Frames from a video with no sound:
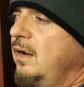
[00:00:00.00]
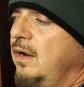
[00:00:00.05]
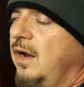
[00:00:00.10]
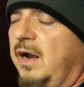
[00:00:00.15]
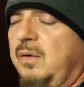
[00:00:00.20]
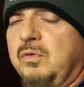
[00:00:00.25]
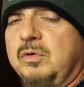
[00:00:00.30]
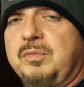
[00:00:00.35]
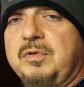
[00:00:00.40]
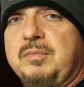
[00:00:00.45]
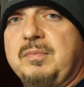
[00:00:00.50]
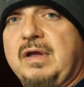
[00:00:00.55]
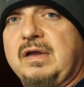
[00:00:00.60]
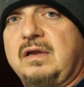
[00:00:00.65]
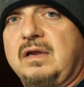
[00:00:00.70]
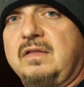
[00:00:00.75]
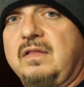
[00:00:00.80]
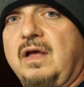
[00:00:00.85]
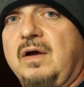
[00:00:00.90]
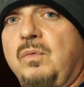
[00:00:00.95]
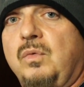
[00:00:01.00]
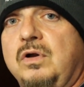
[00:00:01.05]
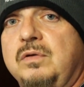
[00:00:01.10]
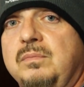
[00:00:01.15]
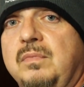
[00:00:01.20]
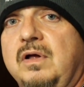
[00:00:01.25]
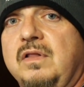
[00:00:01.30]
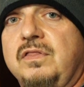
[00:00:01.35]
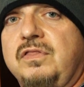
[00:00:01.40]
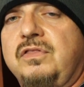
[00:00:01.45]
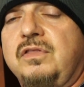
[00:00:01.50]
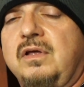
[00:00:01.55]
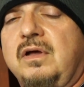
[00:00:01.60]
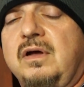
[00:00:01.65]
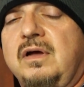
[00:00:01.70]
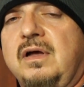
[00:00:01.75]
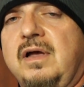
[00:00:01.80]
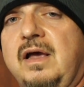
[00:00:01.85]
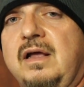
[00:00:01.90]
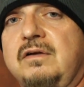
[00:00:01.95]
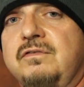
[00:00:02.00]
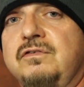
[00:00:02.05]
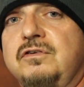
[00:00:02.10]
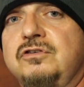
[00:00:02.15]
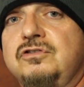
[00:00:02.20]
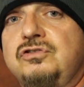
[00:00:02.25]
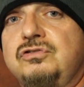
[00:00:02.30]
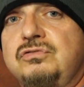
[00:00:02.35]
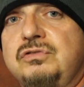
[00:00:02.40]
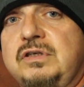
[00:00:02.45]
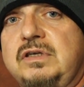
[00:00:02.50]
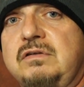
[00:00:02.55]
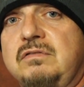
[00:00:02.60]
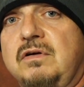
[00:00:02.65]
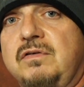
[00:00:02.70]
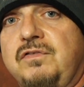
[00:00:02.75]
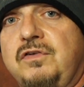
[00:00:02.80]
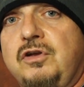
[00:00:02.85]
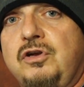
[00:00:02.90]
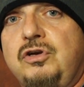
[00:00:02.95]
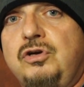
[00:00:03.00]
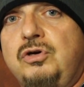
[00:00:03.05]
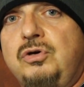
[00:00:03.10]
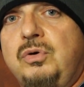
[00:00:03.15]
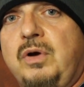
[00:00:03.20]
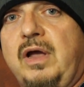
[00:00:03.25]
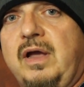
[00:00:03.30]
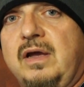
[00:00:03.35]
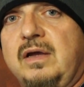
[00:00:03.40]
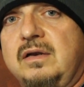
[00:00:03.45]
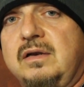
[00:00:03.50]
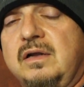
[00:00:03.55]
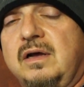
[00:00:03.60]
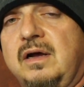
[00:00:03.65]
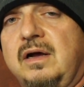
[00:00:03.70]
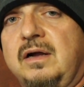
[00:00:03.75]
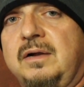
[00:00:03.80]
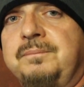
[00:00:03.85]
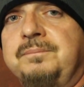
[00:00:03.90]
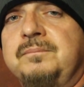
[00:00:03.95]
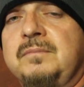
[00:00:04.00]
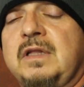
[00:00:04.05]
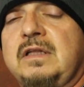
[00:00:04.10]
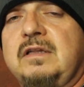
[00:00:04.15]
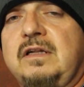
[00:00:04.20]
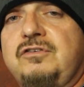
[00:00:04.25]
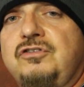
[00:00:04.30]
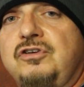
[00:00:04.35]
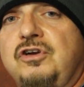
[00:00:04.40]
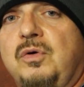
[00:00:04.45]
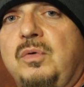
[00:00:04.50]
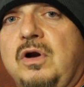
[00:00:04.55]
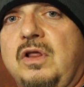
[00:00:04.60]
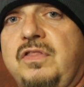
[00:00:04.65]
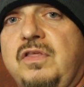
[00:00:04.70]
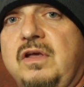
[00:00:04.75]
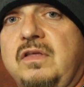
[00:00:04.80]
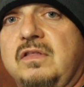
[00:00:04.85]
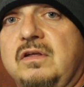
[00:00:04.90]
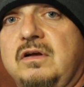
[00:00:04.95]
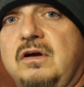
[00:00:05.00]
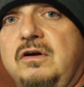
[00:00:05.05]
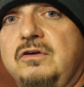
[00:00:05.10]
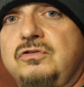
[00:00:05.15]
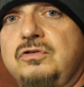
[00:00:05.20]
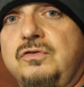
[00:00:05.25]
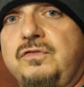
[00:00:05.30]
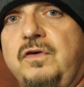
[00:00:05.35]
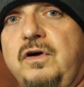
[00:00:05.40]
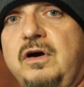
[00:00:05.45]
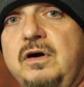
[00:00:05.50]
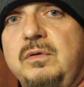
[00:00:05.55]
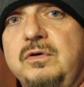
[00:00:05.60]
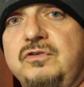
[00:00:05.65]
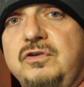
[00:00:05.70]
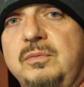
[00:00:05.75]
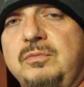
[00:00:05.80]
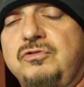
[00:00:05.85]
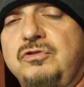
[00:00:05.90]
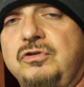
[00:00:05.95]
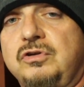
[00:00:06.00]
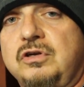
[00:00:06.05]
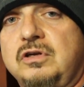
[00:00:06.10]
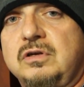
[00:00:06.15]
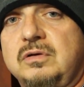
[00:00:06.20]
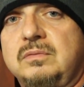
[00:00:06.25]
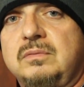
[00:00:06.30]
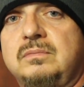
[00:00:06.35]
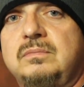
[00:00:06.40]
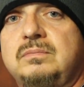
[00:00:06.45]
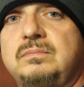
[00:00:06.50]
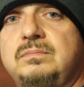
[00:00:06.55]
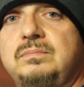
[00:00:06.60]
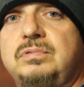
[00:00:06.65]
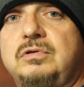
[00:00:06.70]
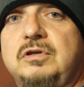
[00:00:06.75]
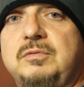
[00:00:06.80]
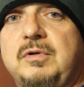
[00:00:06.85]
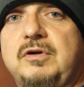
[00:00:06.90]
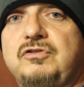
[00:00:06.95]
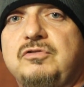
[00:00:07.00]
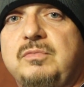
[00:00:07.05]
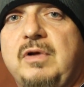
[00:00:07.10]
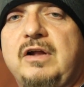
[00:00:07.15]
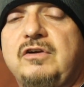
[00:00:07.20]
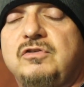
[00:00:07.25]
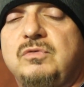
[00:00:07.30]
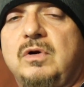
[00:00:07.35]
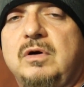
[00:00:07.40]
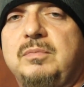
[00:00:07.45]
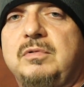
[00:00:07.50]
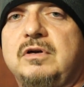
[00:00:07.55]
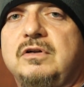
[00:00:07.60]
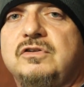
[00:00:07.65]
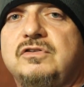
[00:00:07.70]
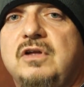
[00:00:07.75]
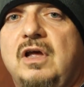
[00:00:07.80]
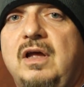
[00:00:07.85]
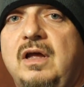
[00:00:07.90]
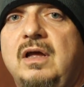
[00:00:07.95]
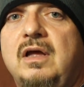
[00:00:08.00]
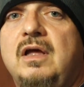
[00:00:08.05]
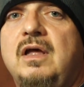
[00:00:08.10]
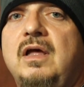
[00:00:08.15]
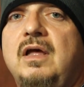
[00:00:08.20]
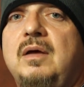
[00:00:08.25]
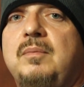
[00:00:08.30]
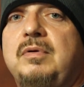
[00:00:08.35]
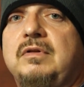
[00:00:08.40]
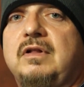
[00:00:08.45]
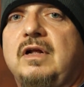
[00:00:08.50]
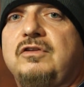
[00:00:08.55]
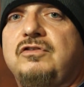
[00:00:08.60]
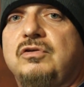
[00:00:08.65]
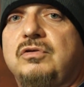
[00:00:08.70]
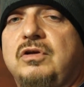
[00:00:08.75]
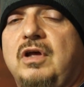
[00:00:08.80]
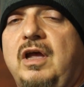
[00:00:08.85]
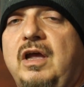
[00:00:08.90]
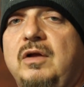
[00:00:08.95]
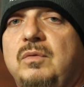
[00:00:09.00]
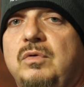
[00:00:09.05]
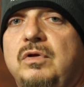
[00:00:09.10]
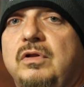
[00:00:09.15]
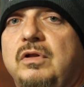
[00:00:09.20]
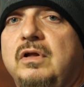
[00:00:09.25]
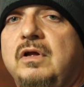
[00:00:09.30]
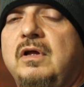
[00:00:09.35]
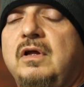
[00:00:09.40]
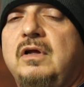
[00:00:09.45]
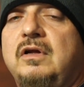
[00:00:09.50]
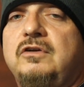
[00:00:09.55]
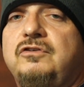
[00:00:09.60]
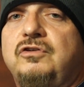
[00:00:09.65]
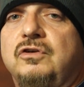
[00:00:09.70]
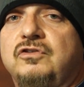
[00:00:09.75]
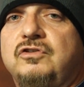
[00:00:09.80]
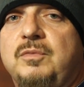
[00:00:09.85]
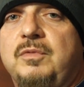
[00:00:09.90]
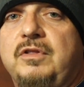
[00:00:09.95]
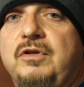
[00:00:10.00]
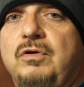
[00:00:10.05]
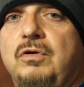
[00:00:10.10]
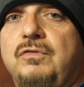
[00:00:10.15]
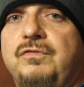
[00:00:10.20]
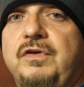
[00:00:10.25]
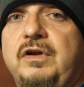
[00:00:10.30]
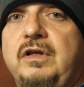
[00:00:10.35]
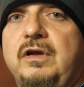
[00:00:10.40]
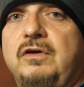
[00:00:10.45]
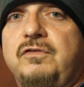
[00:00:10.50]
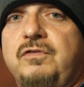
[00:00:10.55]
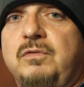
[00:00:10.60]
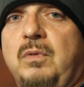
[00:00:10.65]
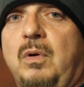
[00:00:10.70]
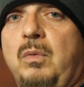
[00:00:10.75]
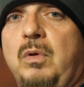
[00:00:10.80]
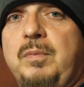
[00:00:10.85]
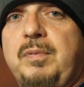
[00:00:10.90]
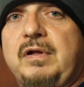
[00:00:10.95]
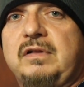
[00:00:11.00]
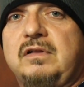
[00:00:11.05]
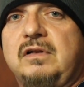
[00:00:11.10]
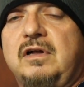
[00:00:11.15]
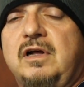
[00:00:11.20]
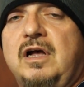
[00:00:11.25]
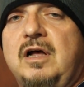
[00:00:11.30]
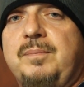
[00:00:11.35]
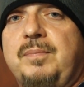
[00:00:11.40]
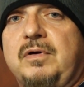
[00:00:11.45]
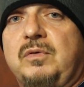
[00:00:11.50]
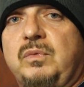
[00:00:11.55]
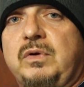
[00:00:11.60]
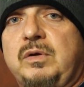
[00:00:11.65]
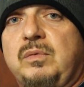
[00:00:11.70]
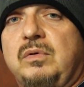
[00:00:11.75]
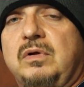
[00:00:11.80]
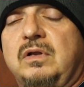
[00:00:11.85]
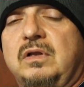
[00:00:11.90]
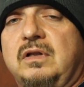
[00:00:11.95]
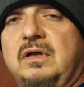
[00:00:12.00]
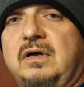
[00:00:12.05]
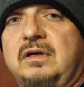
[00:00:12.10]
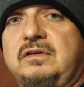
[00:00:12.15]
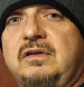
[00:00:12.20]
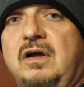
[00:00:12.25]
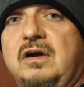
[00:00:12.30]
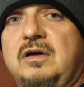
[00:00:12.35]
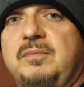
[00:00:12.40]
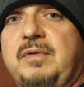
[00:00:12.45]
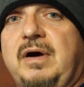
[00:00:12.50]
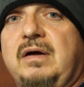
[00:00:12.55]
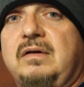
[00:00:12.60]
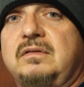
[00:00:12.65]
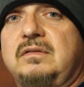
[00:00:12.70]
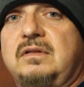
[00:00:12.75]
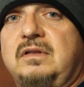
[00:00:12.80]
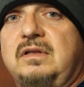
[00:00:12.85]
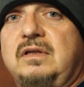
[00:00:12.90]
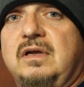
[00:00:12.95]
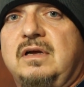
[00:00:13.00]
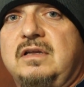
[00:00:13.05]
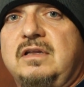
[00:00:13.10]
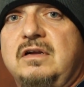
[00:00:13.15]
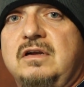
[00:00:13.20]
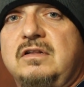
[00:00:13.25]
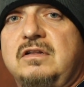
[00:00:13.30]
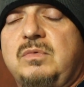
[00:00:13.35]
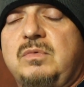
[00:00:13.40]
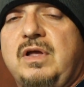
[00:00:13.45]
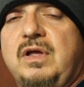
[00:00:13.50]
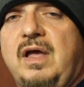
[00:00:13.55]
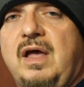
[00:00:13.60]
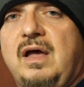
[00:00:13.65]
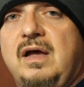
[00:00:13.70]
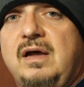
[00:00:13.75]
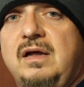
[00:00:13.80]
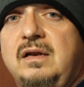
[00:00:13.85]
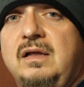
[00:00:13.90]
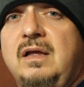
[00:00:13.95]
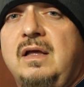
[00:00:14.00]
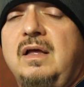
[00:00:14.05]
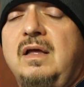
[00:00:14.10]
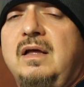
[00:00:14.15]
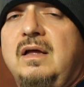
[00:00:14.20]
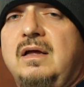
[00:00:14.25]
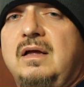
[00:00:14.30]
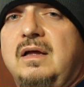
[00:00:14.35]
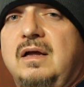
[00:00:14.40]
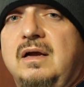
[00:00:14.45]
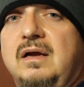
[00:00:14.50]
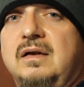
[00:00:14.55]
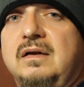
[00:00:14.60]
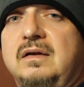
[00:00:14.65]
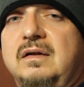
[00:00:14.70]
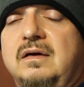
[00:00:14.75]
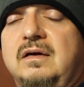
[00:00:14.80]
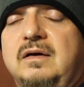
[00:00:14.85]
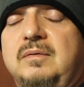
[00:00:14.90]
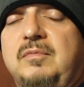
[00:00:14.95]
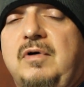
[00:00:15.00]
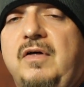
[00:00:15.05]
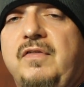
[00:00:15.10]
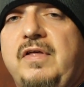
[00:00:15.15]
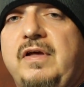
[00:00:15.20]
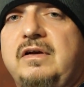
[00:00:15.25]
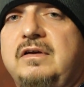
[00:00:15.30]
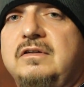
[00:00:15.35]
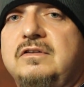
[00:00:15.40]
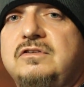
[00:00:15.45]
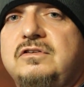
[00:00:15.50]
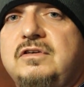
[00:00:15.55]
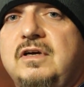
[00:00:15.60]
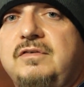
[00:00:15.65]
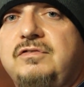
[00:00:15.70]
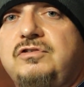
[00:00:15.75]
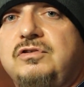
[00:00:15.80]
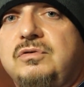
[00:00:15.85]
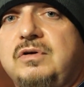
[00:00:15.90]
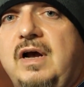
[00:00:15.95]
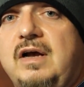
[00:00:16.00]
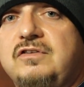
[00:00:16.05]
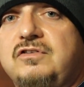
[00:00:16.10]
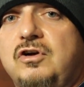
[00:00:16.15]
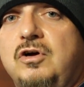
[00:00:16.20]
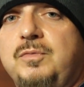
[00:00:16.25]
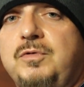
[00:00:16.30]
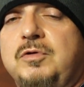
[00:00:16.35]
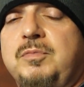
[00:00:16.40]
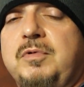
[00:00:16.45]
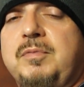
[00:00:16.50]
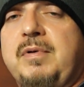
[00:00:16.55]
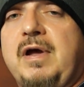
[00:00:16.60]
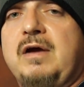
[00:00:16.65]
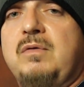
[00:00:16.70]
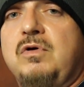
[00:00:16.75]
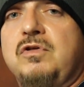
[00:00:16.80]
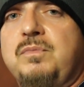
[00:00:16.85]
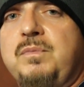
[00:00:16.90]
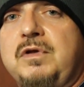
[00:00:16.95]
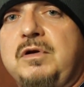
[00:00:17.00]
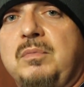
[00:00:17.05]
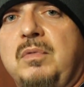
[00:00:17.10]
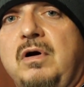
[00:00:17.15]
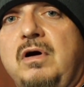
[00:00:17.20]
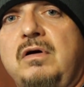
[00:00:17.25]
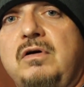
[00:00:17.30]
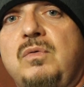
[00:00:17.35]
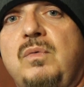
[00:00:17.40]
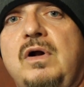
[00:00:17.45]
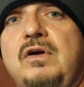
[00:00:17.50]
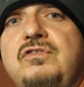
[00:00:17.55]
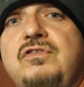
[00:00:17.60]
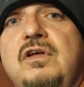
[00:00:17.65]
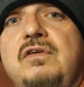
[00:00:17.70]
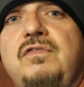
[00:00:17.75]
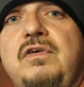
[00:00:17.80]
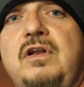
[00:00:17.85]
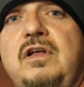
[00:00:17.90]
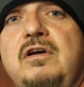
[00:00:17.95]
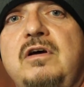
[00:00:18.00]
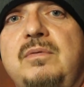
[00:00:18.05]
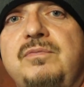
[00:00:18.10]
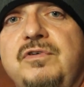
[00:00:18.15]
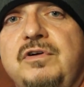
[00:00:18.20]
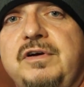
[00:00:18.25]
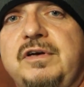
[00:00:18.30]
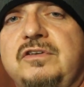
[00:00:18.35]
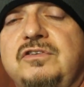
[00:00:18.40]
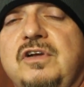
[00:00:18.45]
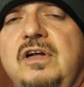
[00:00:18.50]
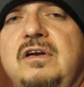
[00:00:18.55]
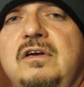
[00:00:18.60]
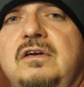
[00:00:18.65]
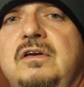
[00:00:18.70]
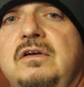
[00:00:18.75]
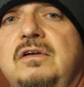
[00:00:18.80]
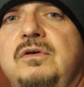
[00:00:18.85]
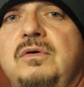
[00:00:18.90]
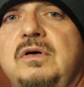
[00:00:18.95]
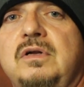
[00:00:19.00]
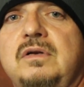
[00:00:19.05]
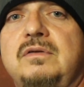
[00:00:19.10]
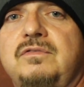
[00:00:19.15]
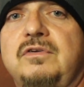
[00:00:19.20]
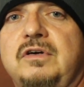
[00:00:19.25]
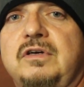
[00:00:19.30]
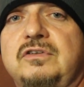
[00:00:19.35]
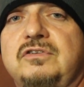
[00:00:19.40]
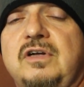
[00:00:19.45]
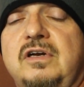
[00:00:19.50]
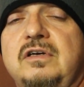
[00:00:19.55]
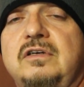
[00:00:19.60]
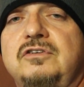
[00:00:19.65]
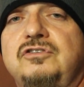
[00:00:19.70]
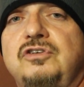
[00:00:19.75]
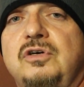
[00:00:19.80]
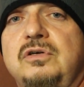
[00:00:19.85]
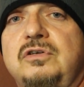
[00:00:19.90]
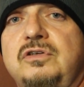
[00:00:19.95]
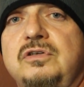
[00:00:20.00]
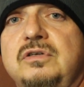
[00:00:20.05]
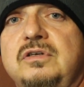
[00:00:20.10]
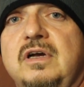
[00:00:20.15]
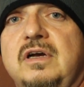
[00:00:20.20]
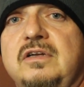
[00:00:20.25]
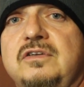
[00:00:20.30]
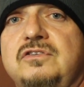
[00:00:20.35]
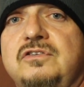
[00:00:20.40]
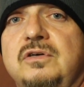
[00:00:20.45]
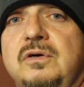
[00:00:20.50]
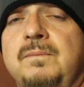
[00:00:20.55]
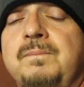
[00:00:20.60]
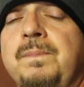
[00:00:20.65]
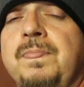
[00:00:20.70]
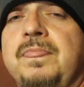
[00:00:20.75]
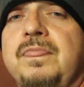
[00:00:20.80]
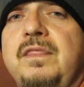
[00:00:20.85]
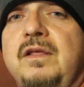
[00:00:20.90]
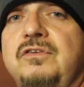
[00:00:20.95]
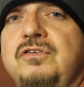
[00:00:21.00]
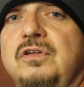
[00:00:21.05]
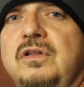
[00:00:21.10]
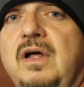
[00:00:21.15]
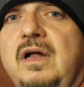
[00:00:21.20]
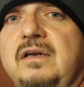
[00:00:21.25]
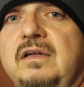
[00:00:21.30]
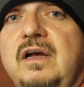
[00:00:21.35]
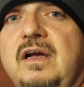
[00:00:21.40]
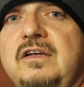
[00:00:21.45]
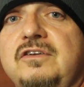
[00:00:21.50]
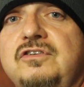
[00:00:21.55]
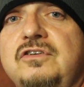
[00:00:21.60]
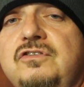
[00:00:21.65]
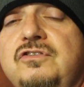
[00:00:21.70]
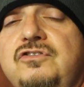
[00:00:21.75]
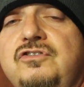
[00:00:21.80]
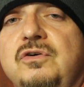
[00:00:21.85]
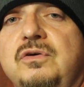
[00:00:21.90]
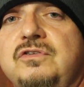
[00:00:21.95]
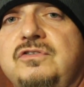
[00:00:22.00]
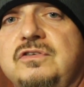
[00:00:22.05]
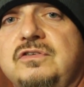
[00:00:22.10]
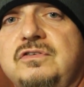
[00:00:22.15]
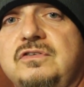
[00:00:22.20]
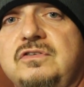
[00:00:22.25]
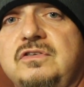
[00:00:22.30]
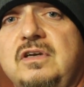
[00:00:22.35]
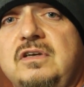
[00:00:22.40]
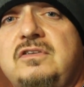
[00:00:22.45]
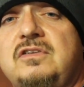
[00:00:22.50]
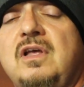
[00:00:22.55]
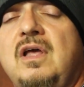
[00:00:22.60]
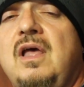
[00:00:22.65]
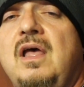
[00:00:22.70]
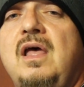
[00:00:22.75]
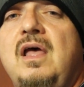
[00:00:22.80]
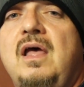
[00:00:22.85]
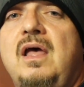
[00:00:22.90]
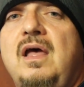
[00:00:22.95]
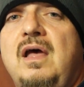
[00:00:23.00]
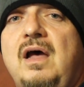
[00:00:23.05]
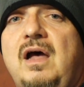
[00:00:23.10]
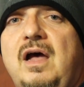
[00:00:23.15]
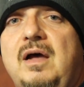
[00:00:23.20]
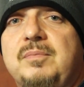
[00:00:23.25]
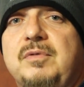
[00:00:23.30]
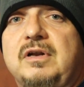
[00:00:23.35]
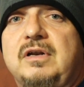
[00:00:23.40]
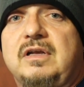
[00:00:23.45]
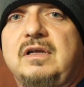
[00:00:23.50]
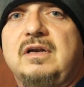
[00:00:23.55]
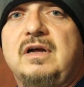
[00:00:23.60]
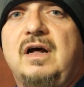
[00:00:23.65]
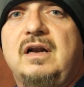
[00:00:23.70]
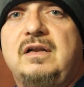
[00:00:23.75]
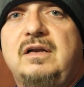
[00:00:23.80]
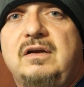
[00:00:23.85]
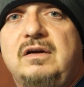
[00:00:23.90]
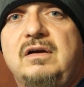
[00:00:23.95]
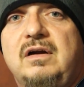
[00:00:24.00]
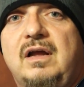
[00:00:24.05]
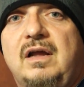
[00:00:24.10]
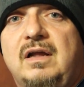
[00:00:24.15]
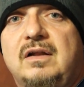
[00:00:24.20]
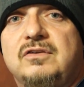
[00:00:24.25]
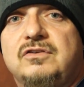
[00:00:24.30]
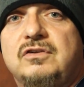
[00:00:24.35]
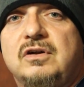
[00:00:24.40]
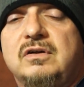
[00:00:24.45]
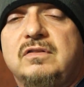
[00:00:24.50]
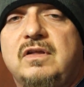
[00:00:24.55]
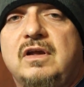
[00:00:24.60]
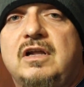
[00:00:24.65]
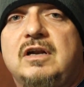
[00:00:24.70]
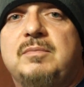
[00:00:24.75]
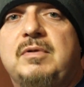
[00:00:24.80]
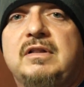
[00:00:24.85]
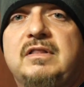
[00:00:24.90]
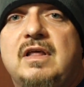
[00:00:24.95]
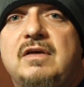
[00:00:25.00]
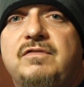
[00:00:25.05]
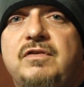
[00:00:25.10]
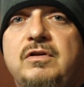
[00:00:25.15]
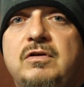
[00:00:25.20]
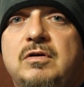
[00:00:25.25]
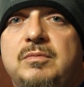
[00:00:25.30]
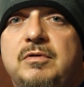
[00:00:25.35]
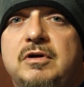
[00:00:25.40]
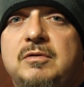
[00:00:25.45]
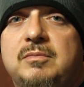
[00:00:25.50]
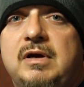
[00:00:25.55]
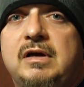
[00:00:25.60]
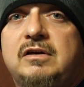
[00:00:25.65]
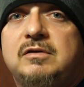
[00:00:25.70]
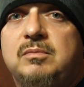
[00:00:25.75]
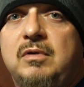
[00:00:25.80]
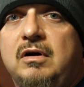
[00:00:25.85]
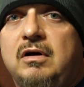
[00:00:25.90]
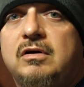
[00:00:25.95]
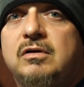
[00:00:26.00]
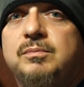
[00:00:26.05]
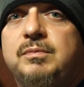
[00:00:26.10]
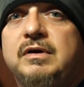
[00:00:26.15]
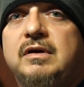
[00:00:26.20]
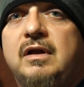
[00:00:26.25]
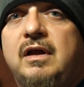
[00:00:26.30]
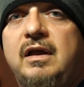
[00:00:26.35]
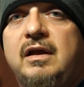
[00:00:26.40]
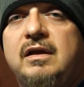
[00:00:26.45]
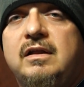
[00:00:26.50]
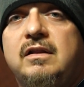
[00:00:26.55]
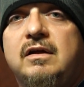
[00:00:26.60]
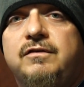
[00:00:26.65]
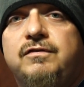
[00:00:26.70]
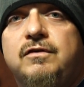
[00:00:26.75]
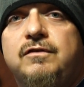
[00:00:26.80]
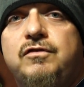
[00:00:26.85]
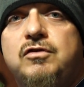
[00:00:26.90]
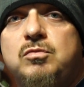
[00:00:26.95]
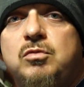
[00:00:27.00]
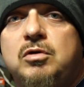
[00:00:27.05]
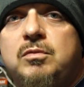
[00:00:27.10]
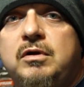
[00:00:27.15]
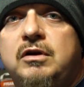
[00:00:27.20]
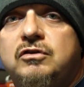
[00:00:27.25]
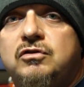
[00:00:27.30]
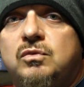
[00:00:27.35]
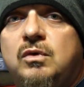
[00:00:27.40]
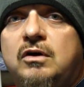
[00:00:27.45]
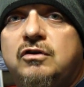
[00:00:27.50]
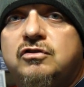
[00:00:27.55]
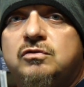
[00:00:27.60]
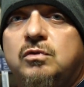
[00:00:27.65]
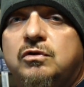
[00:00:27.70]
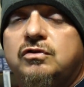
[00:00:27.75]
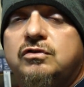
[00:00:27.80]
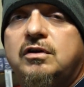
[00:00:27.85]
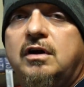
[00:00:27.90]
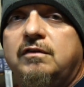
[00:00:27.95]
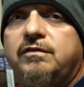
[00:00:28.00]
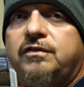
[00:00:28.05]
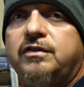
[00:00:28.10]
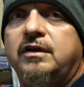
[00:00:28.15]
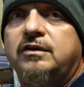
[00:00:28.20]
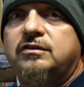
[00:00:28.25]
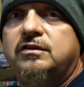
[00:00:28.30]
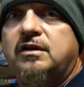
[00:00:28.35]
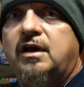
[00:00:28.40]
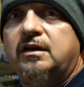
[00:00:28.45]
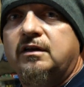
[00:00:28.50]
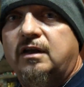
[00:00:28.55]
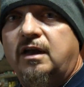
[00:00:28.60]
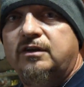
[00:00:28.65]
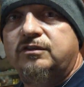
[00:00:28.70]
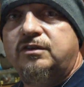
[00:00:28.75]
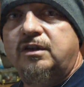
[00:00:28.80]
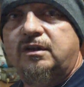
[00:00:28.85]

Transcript: I will be making that one month uh, anniversary review and uh, let you know what I think of the car so far, which I'm sure you can pretty much imagine what I'm going to say, but that's okay. And we'll show some of the old video from when we picked it up and we will uh, talk about the uh, year that we had and um, all that good stuff. So guys, I hope you'll be back with me tomorrow to watch that video. I'm very excited to do it. Very excited to show it to you guys. So thanks a lot, guys. This is Joey66. I'm going to get out of here and start thinking about that video I'm going to make tomorrow. But hang in there for a few more minutes and watch some more stuff. Thanks a lot, guys.